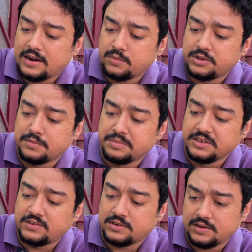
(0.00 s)
with the meat,
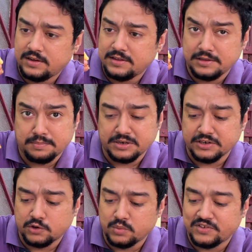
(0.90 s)
the potato,
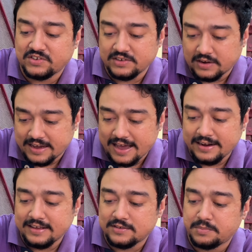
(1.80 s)
which again
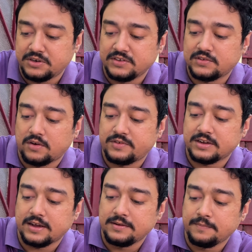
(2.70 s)
is pretty soft
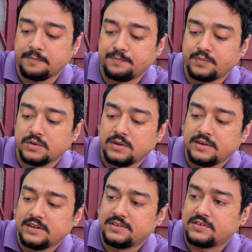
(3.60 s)
again.
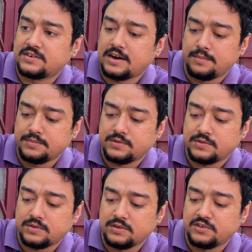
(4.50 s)

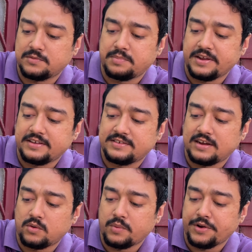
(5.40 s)
It just breaks down
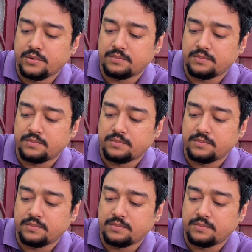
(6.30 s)
when you